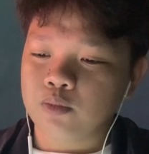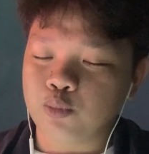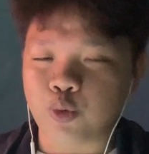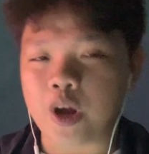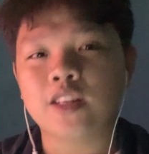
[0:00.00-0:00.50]

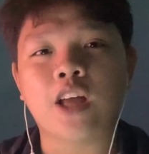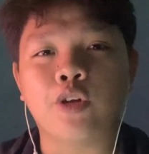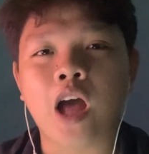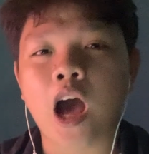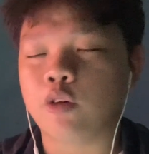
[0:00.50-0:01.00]
break down
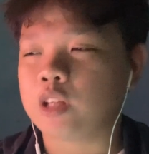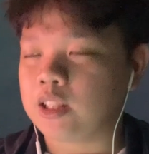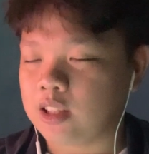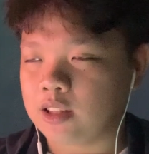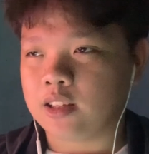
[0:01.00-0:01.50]
how they
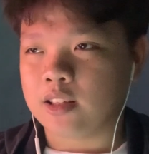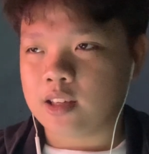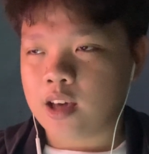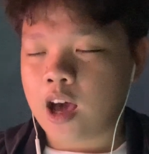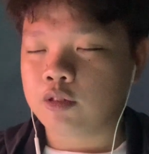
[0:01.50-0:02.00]

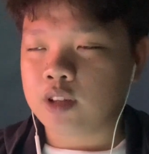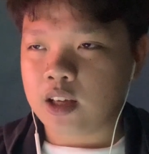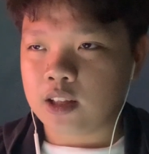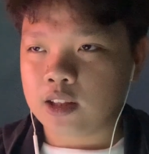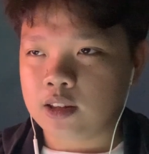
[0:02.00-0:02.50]

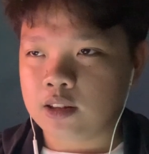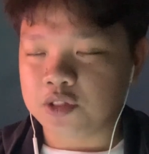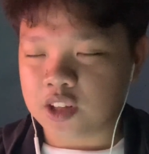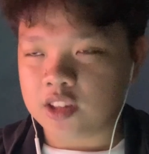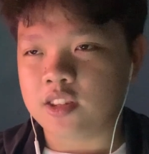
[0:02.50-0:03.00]

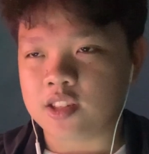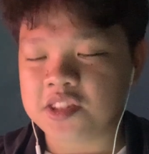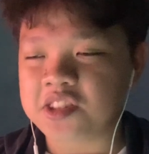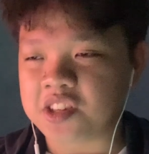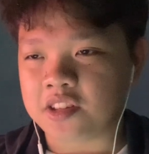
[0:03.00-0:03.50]
did this
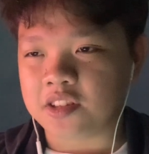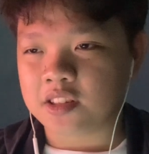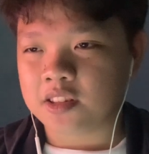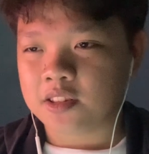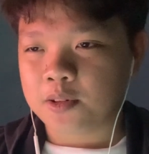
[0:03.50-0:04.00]
scene,
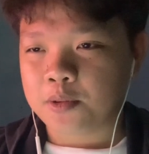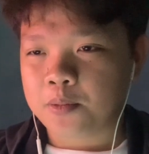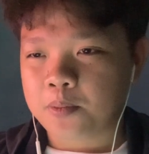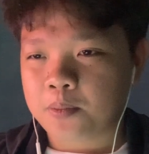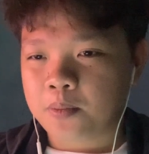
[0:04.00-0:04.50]

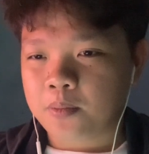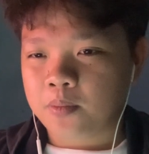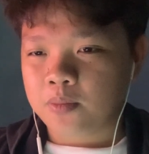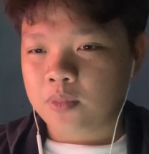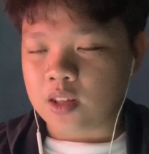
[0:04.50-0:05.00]

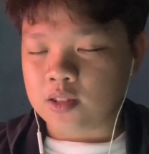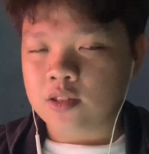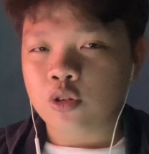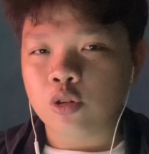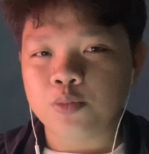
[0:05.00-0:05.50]
and
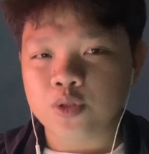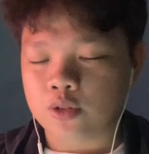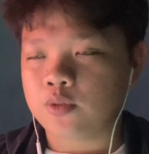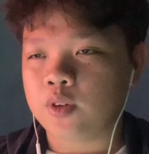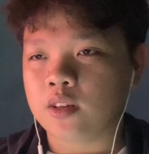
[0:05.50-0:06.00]
start
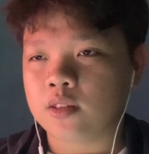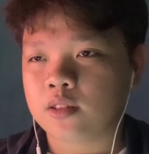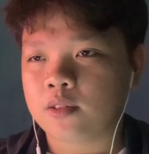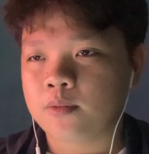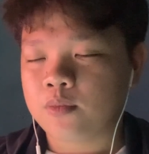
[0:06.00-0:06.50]
observing it.
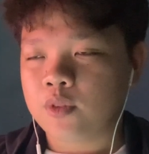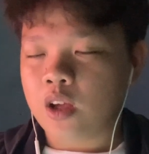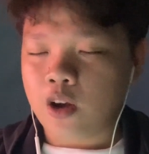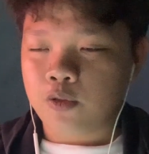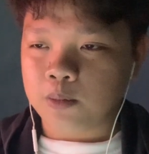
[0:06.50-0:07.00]

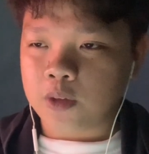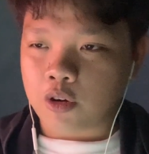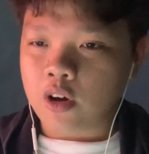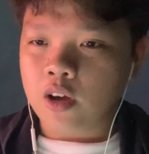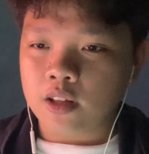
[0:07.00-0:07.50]
And from there
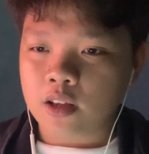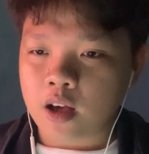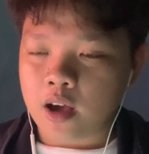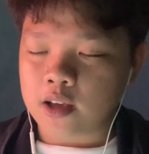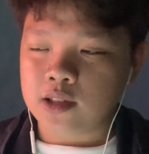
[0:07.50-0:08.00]
on,
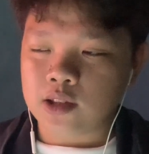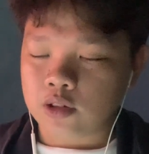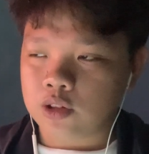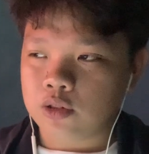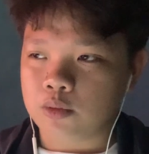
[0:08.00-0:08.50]
I
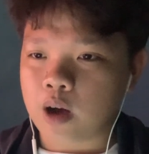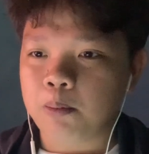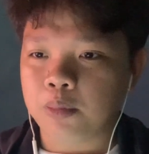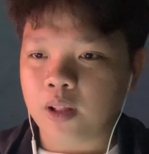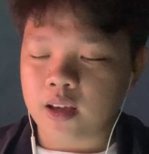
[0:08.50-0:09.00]
started to
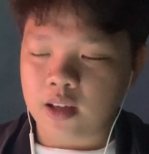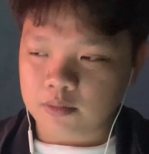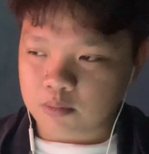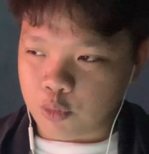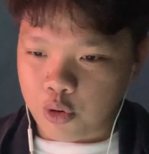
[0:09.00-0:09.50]
apply
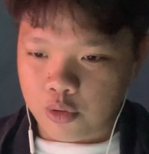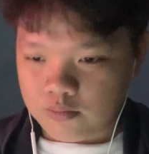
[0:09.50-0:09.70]
it more